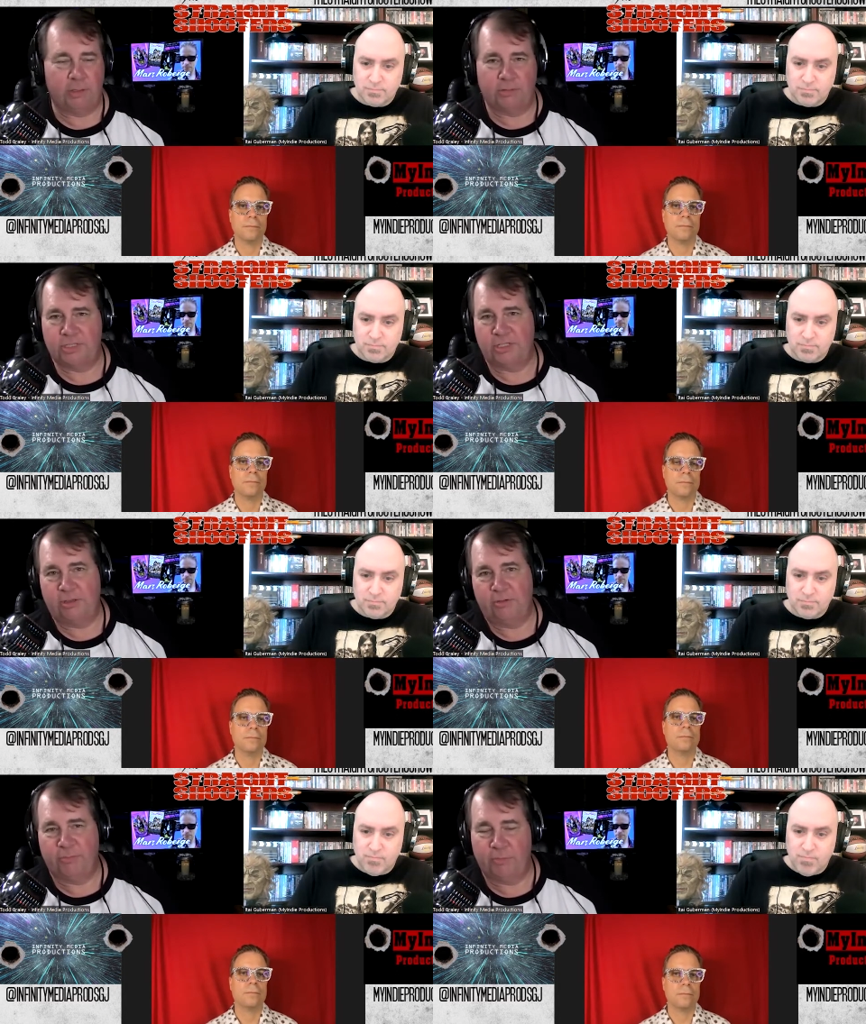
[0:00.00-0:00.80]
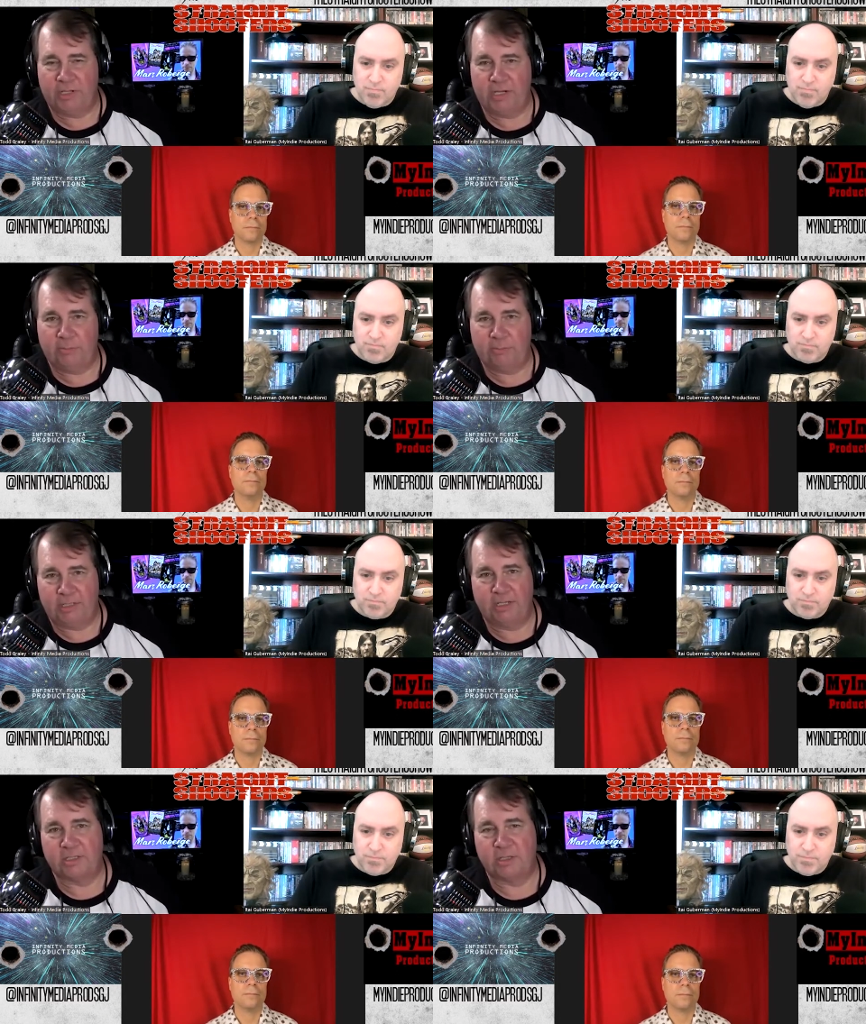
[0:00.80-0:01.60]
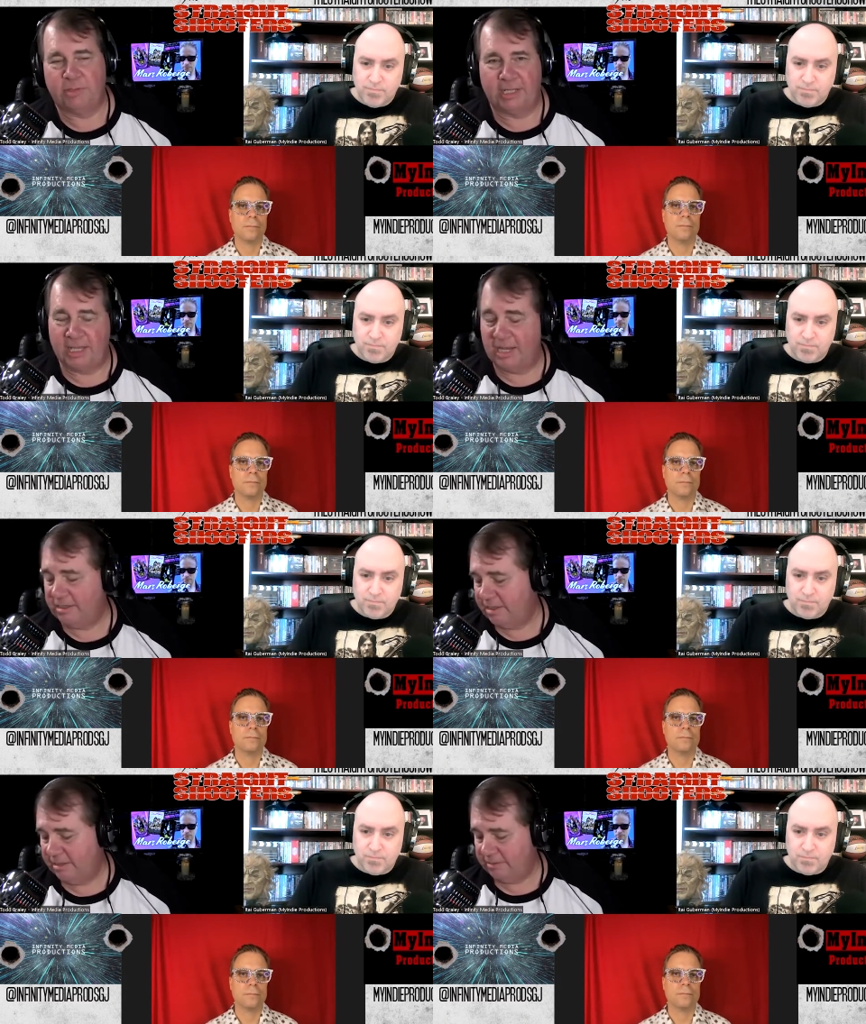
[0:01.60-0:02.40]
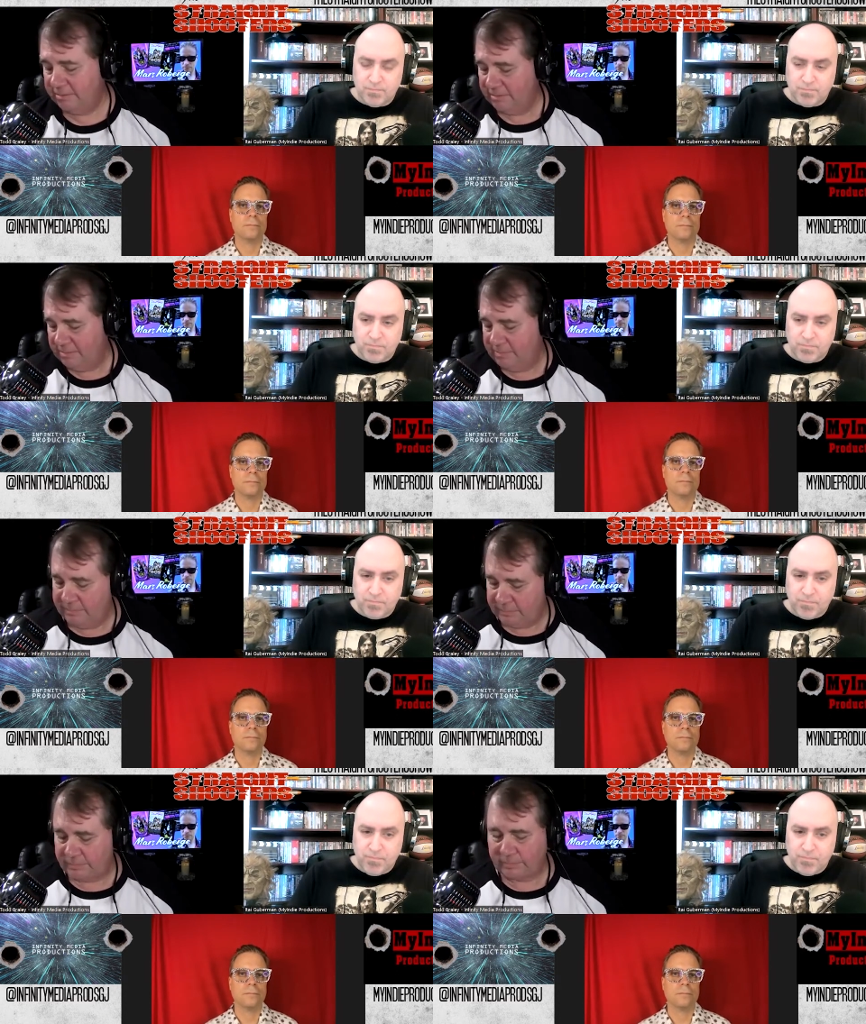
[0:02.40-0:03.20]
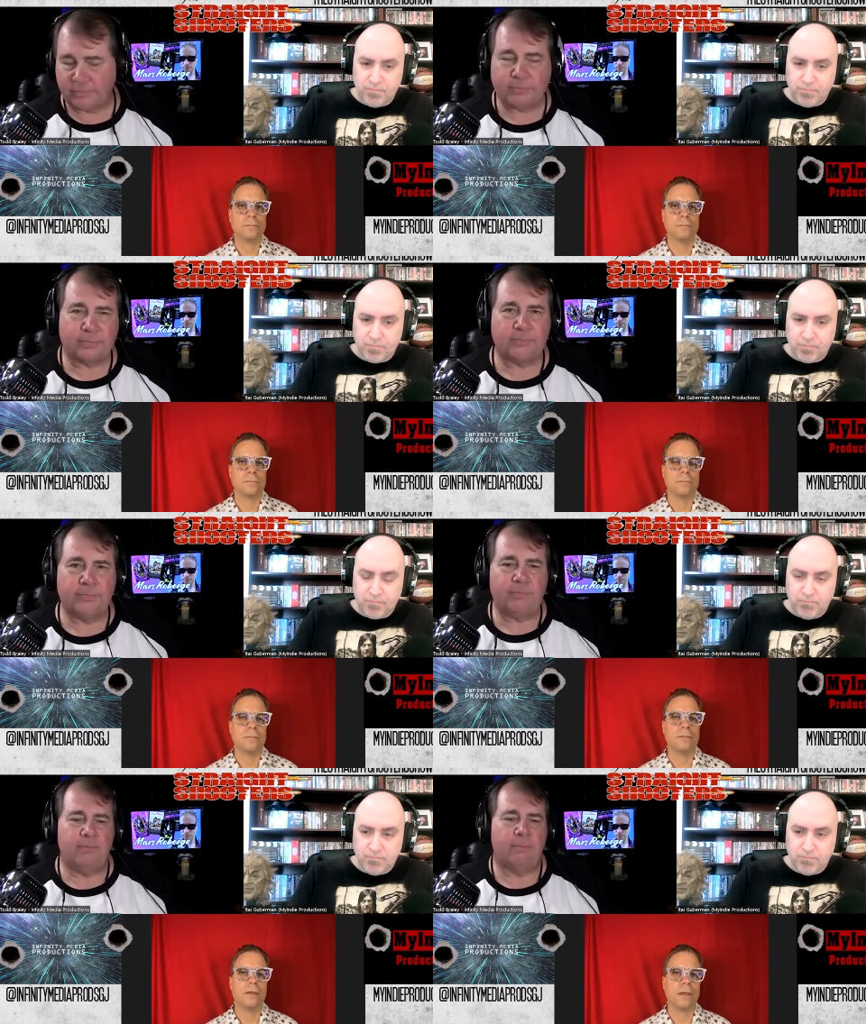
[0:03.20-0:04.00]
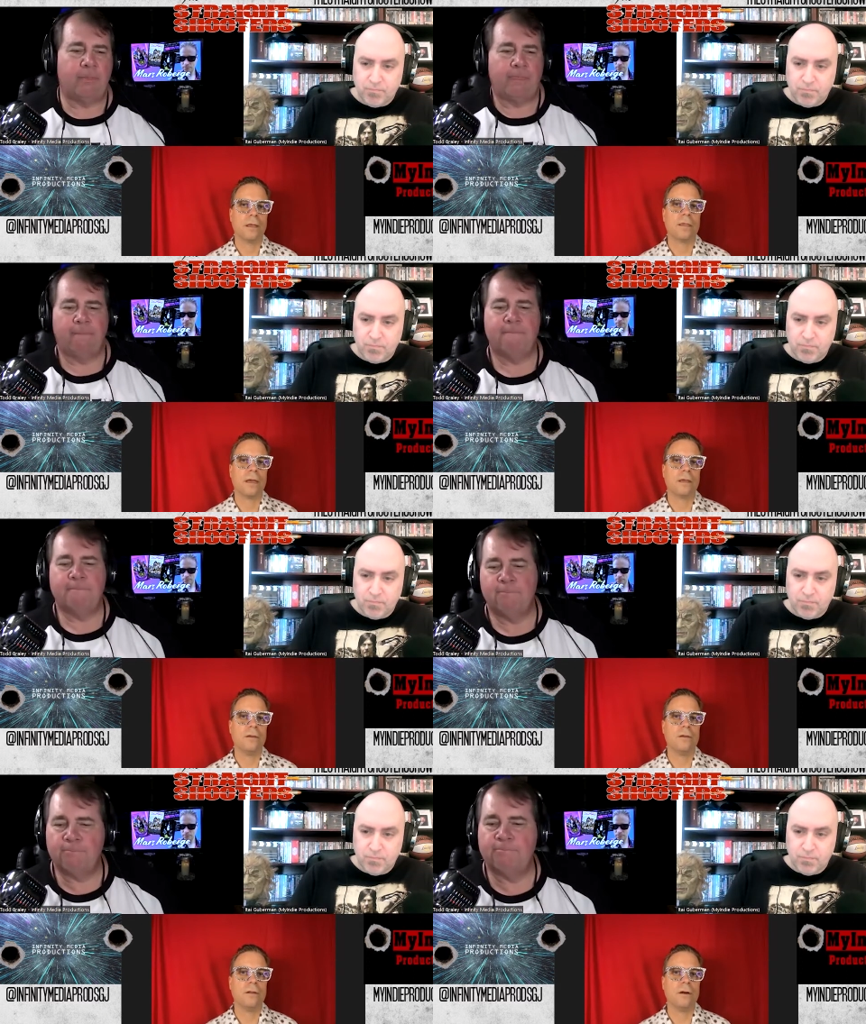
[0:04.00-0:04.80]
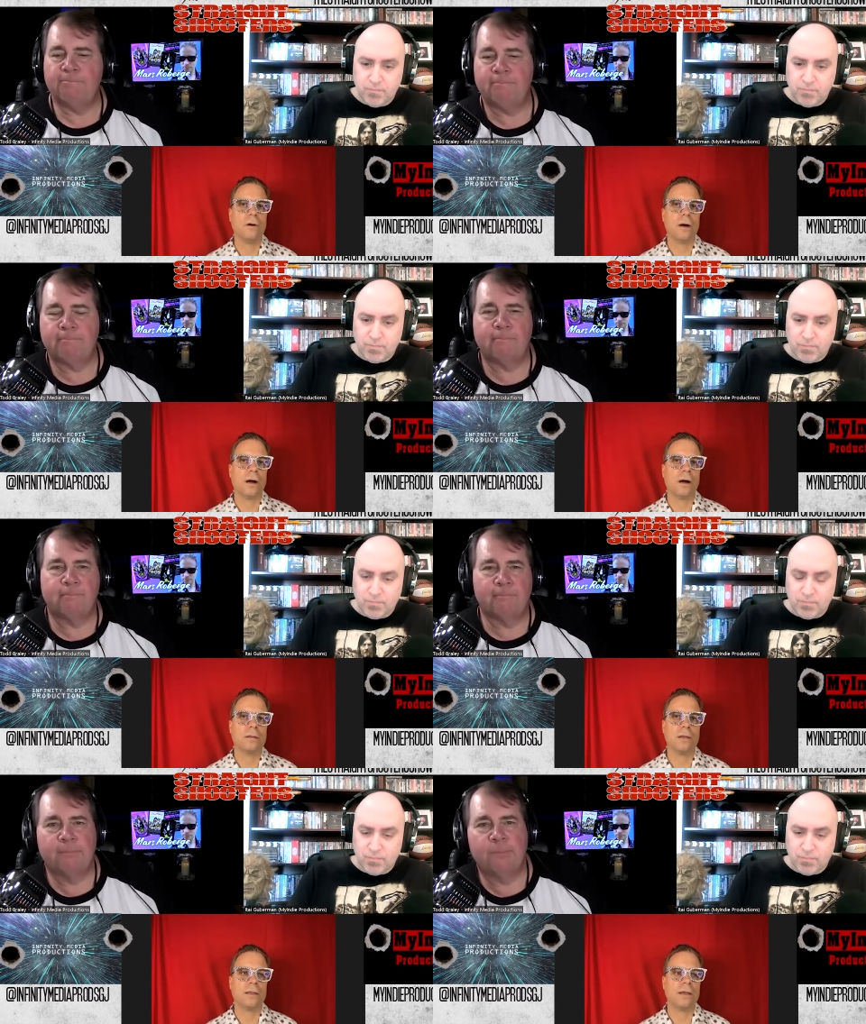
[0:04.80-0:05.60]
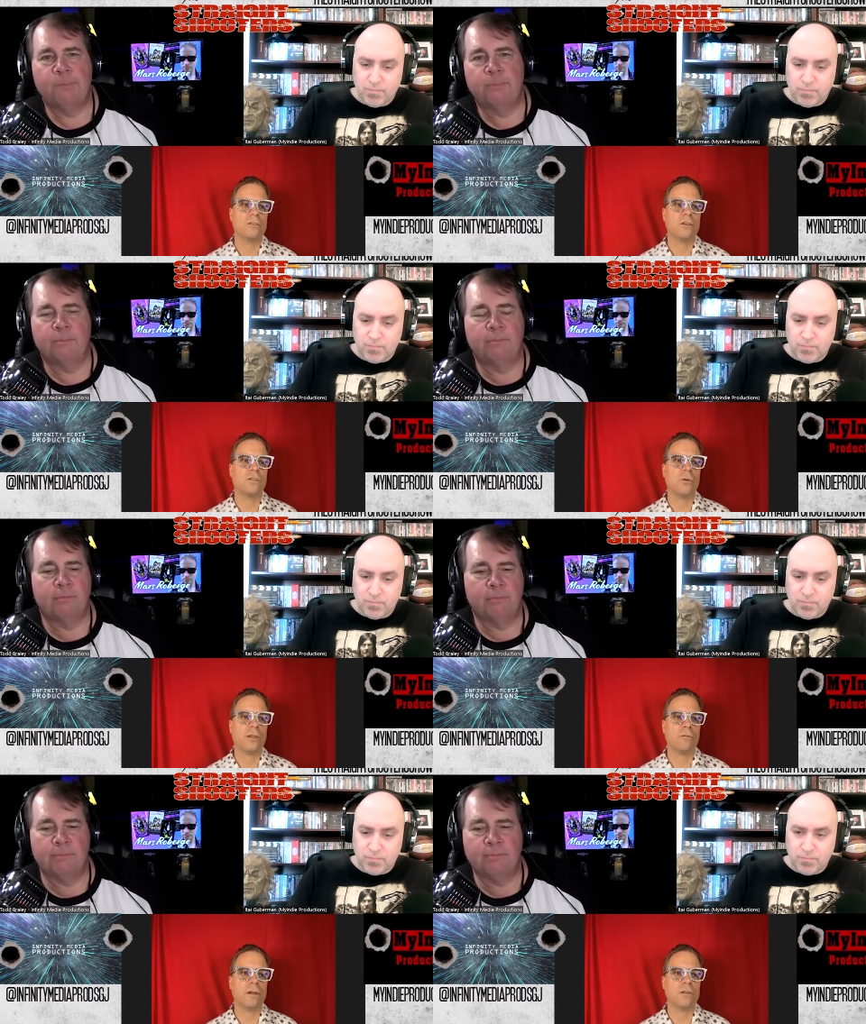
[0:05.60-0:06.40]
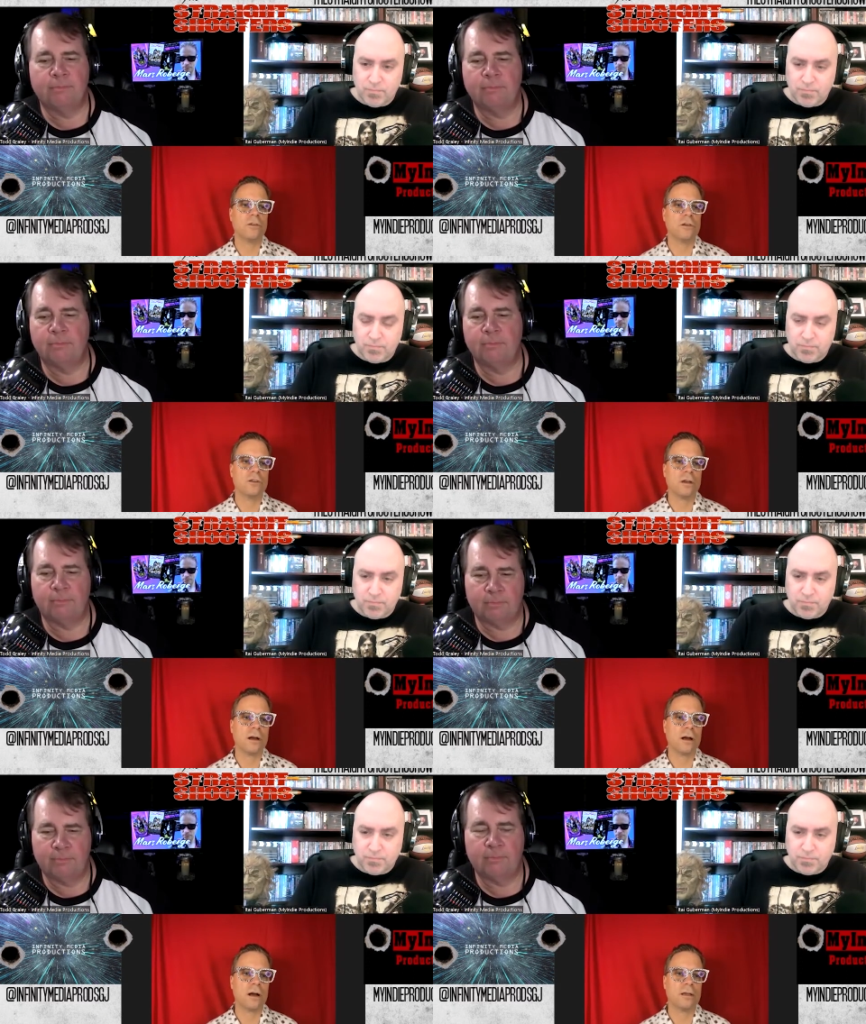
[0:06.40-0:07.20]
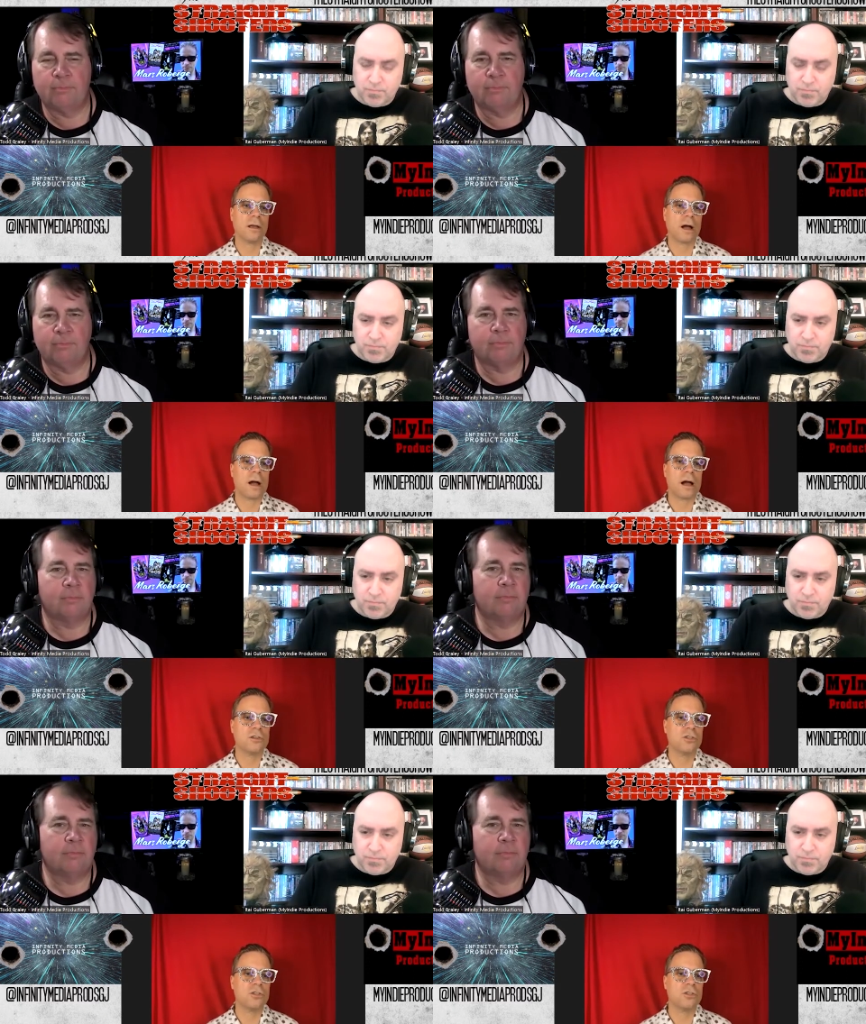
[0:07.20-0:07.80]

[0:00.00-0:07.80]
Speaker 1: kudos to you for being able to get something like that done.
Speaker 2: Yeah, thank you. You know, uh, like, like just doing the research. Uh, I